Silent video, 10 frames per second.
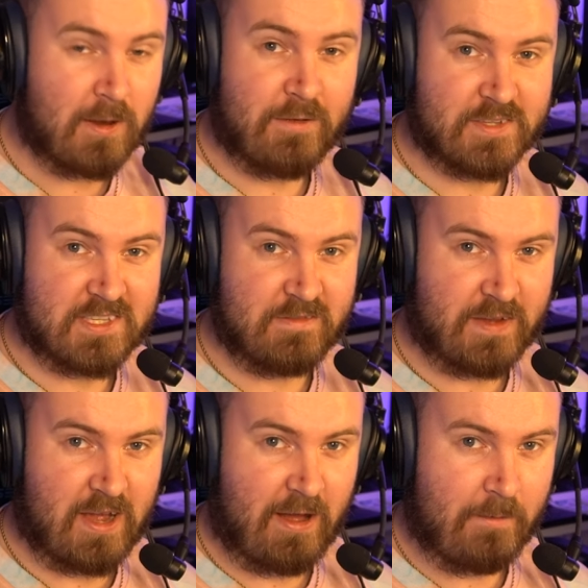We have a
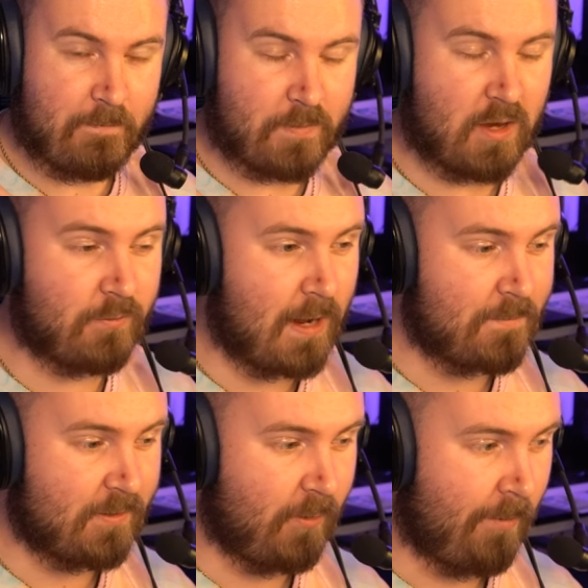TVR, a
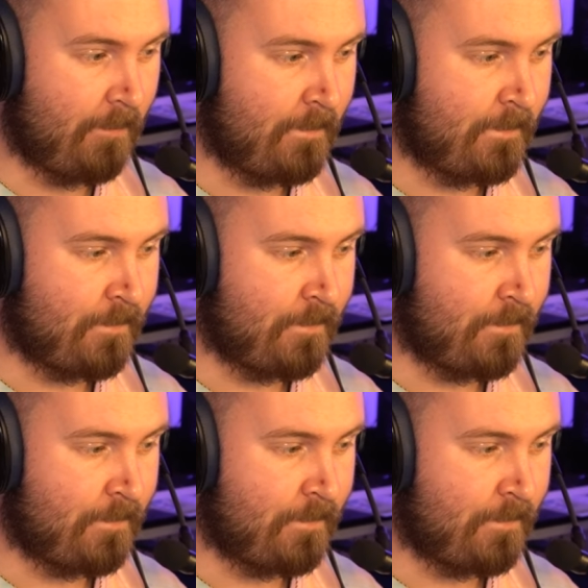rapid one.